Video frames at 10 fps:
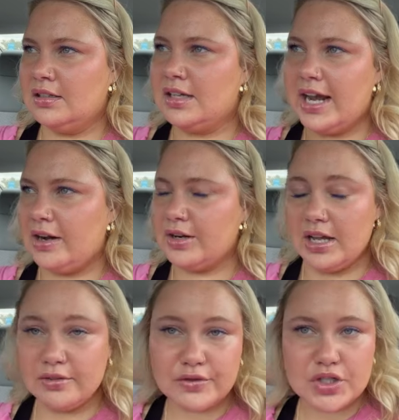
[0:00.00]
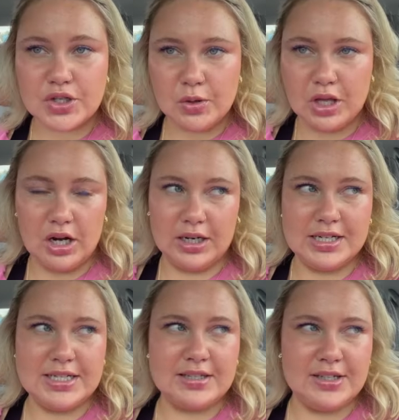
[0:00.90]
area for so long and I
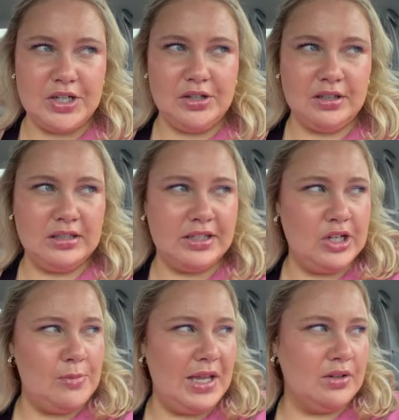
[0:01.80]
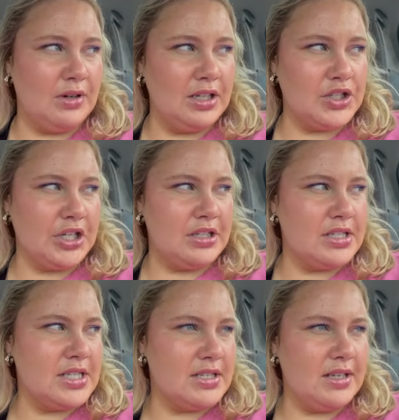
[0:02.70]
still, you know, make wrong
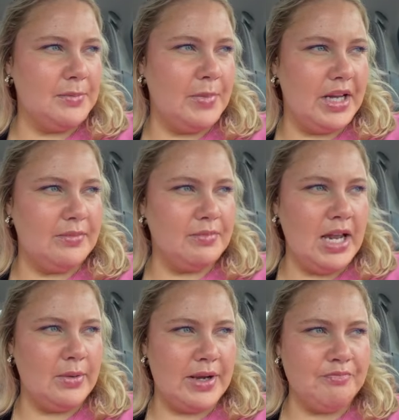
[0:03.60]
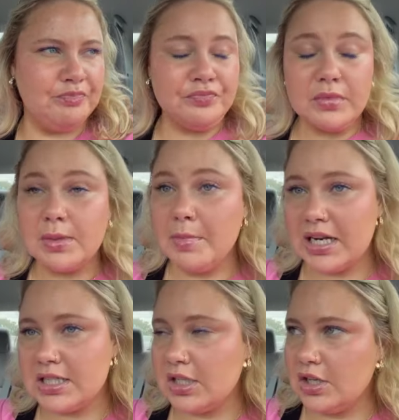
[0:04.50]
turns. But anyway, made
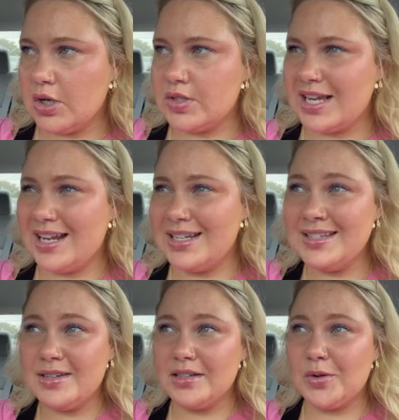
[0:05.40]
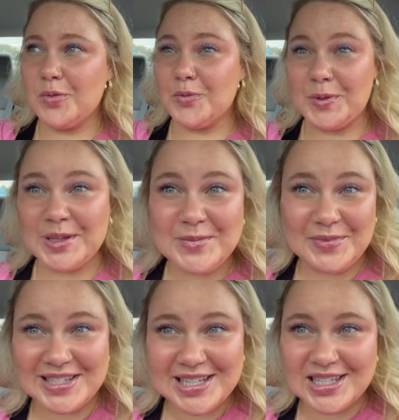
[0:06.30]
it to Lowe's. It is really
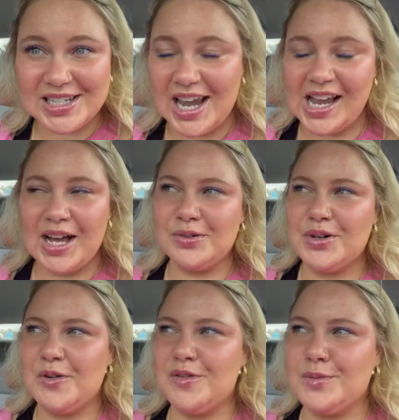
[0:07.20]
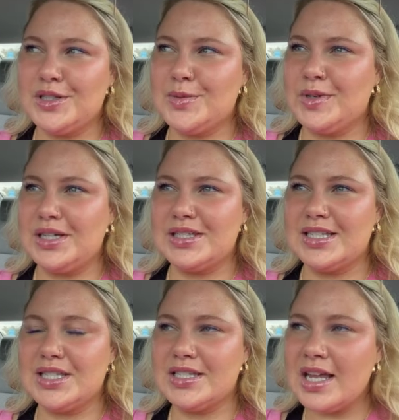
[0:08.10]
busy today. I don't know if it's because
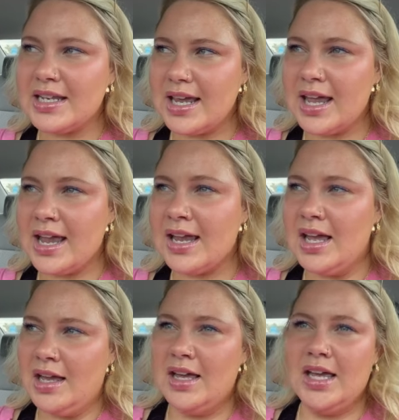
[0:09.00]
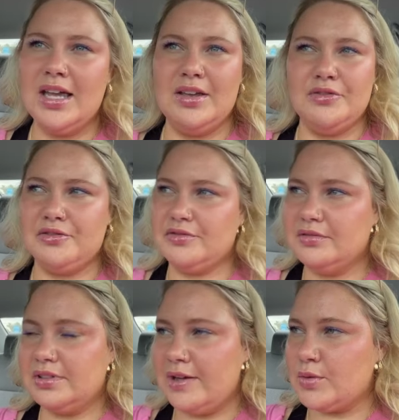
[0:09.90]
it's Sunday, if
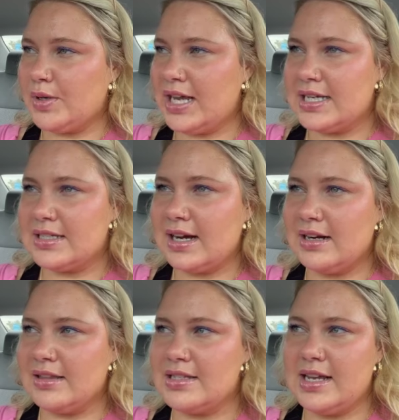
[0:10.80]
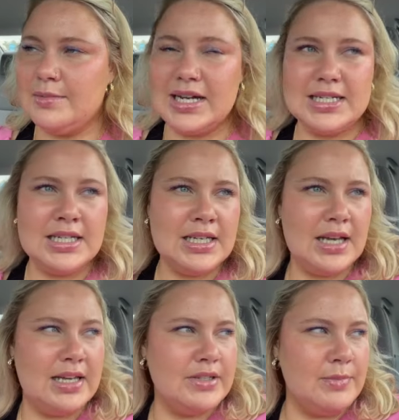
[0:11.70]
everyone has kind of the same idea
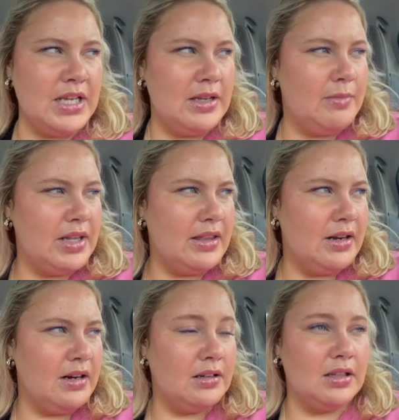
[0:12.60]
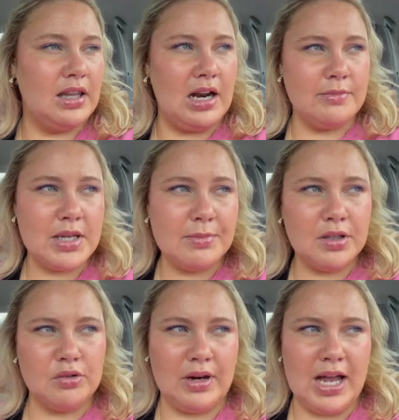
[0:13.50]
as me, but there are a lot of people
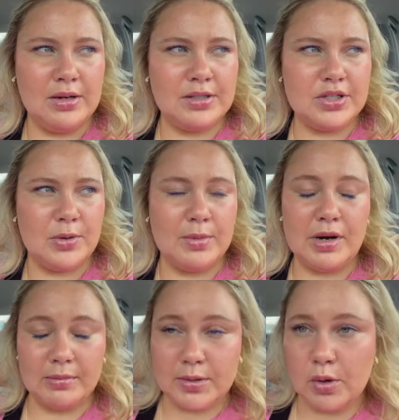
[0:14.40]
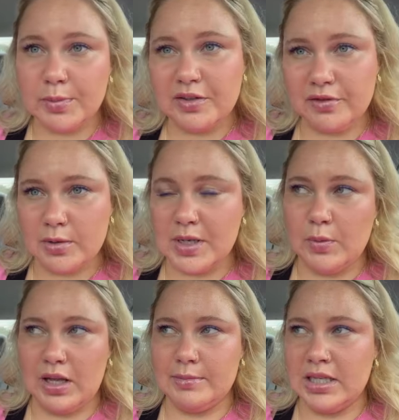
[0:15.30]
around, so I probably won't be filming
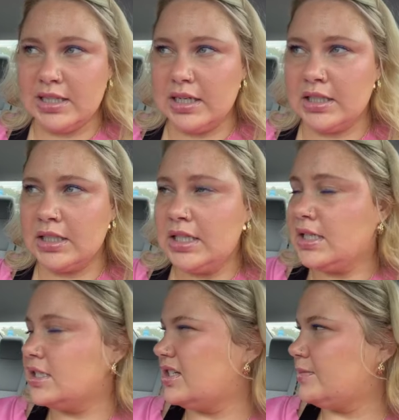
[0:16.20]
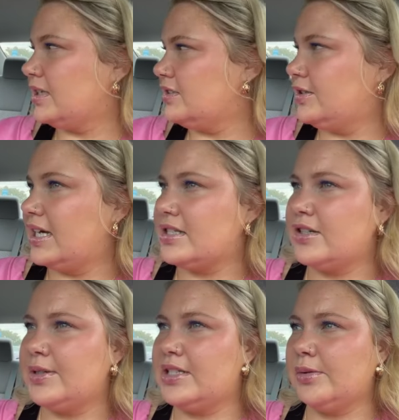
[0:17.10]
while I'm in there, just because you guys know
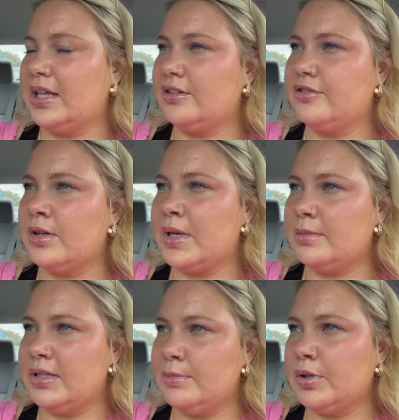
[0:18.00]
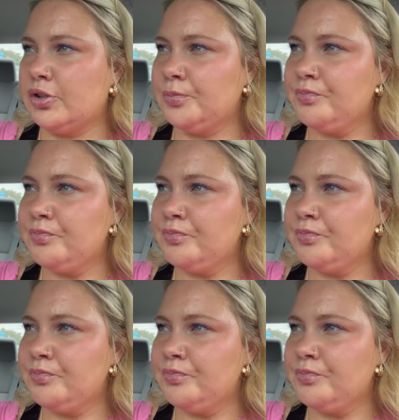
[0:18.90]
I don't like filming people